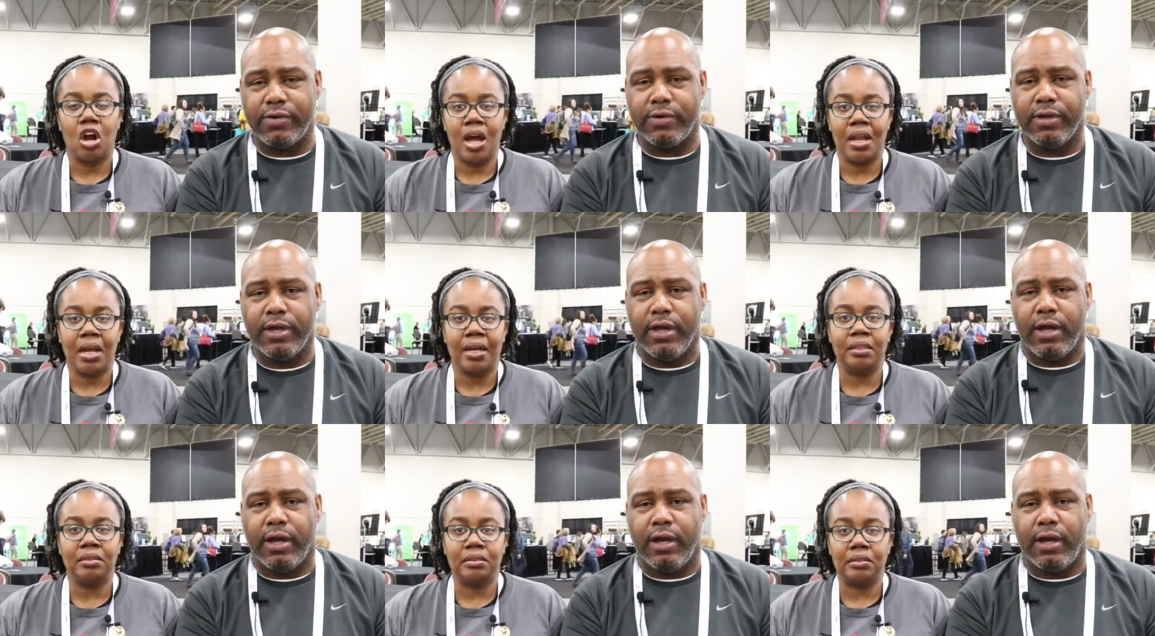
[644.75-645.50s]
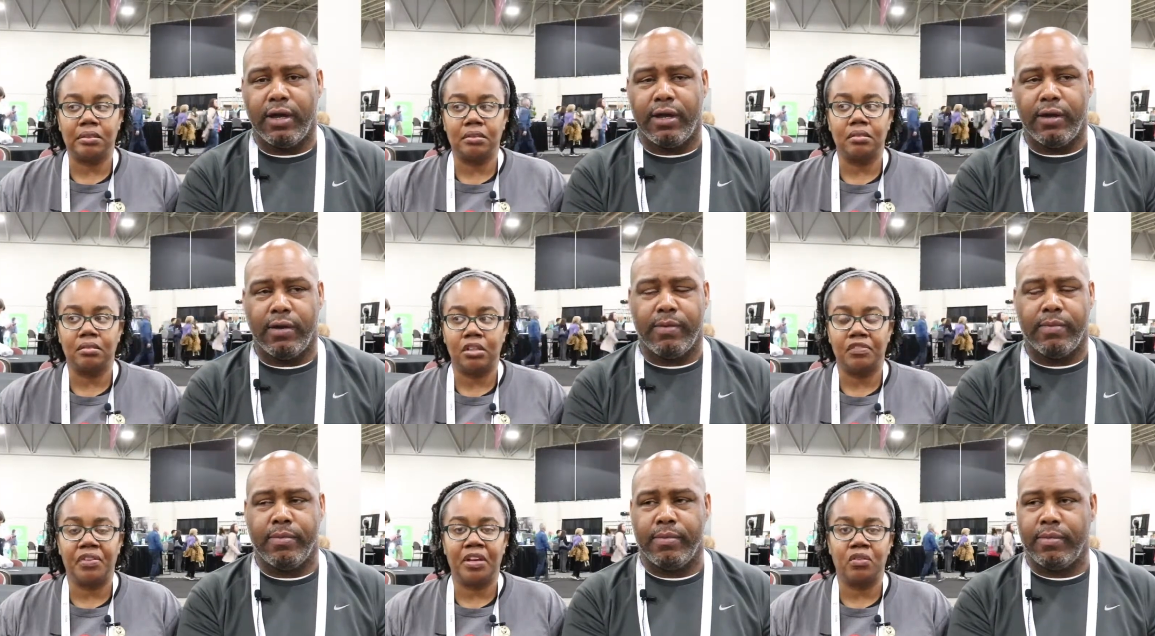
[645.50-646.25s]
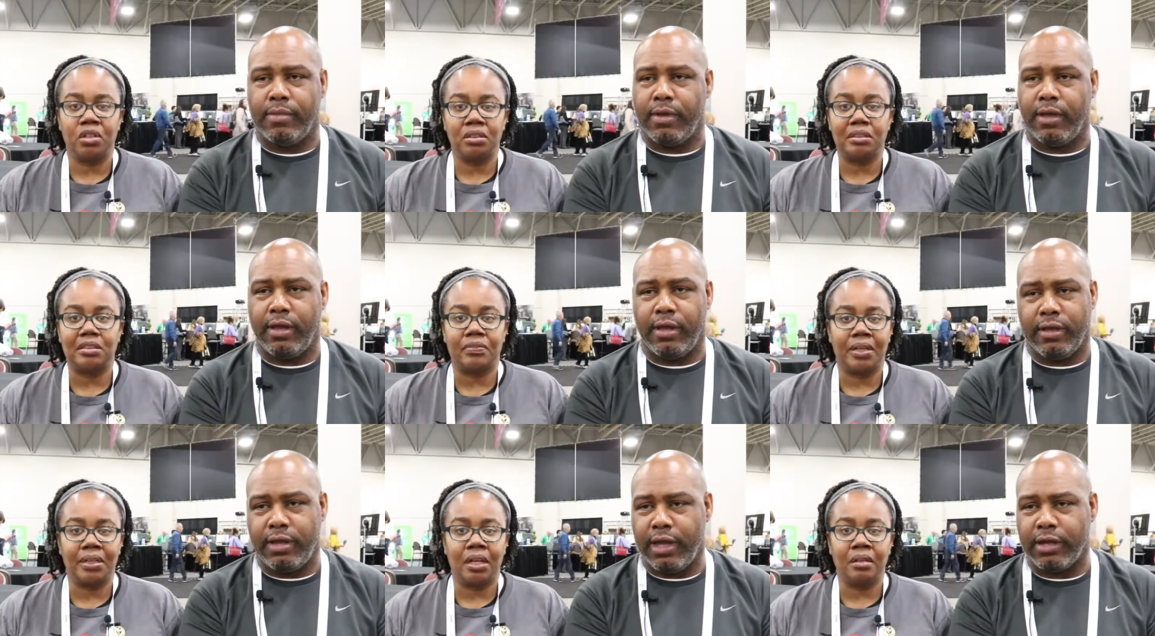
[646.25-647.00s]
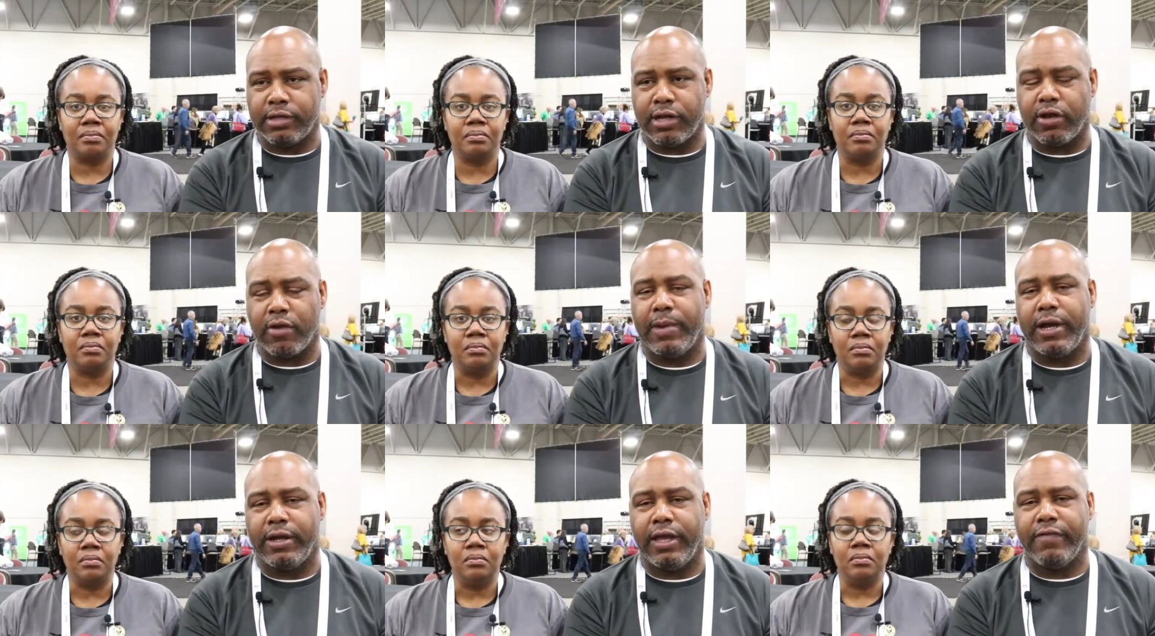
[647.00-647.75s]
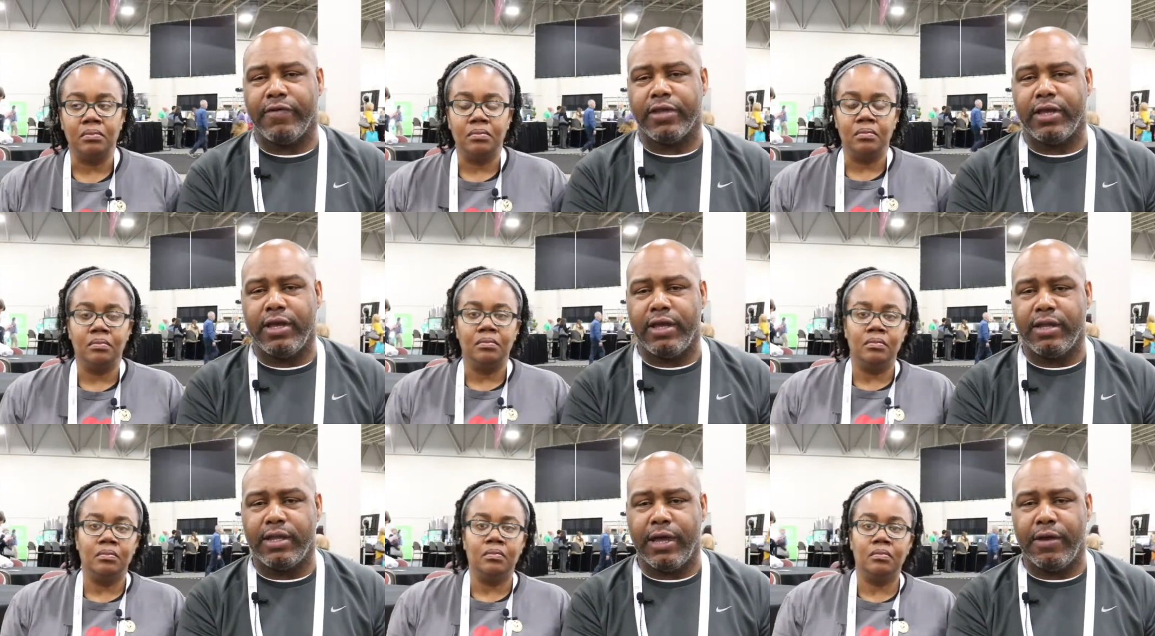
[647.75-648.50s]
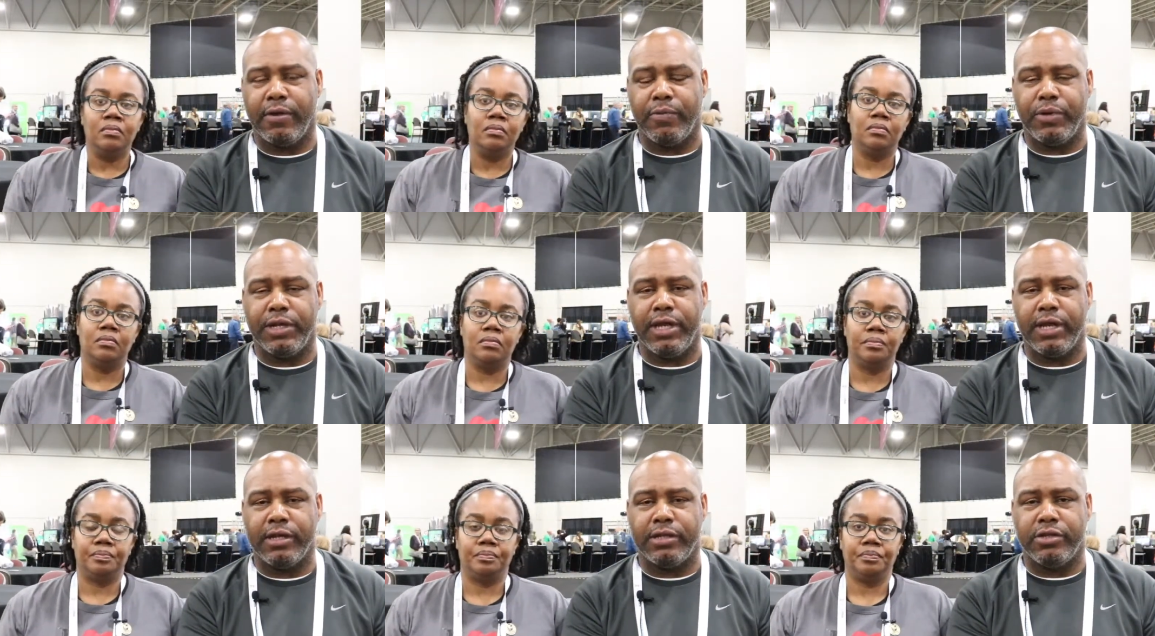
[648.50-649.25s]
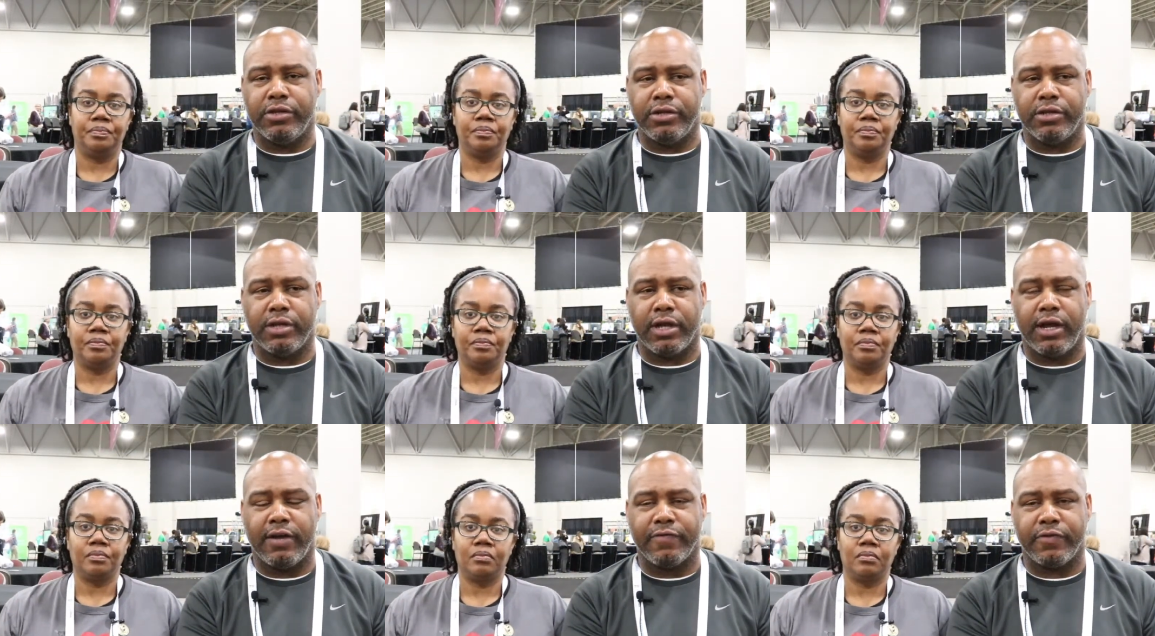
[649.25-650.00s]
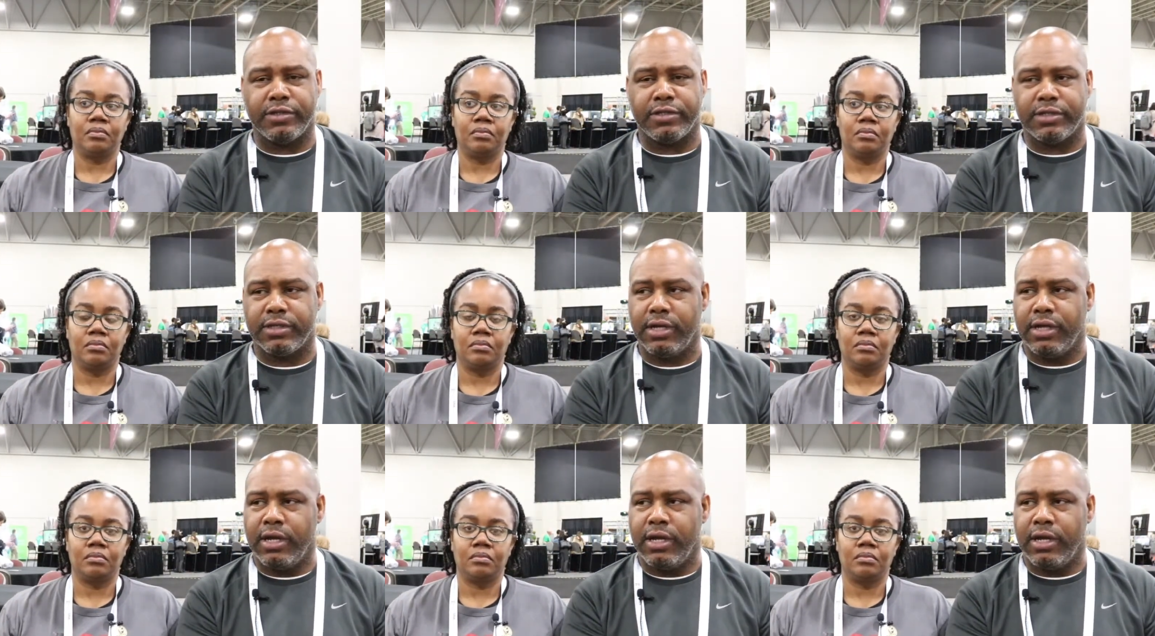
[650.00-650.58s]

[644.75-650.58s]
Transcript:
Speaker 1: Our highlights, um, our favorite, stuff like yeah, that. Yeah, talk about everything that we did during the conference.